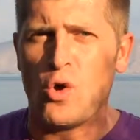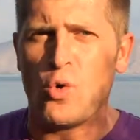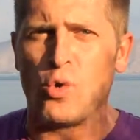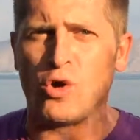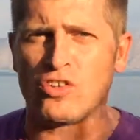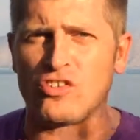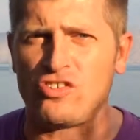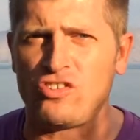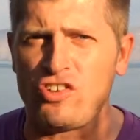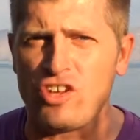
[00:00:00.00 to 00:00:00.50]

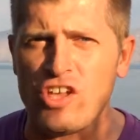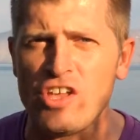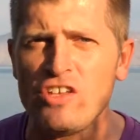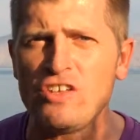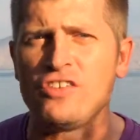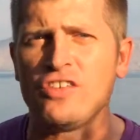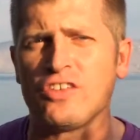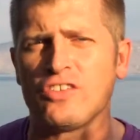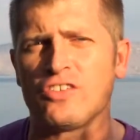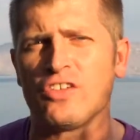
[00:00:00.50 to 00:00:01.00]
where
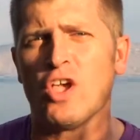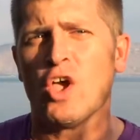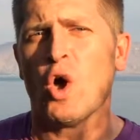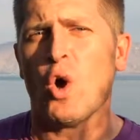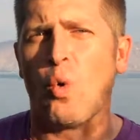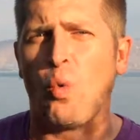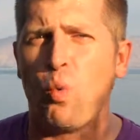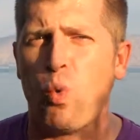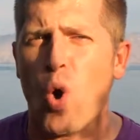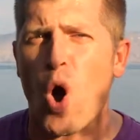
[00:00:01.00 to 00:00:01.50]
Jesus
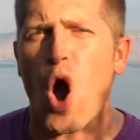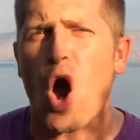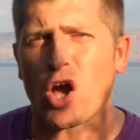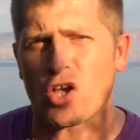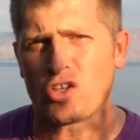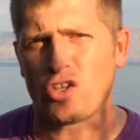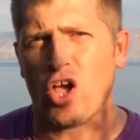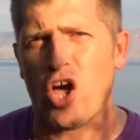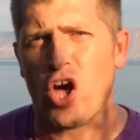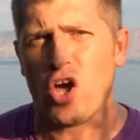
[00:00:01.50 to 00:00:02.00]

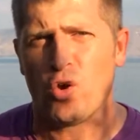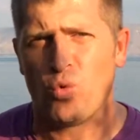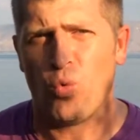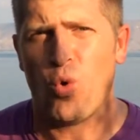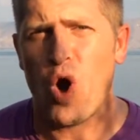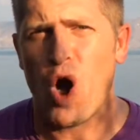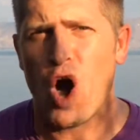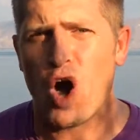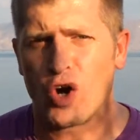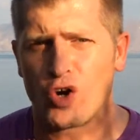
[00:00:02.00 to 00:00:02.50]
walked on
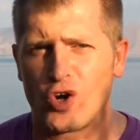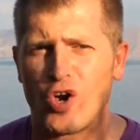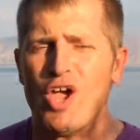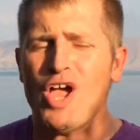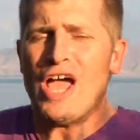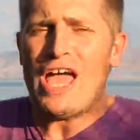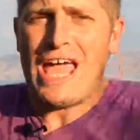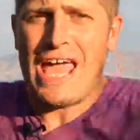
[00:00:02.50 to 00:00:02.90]
water.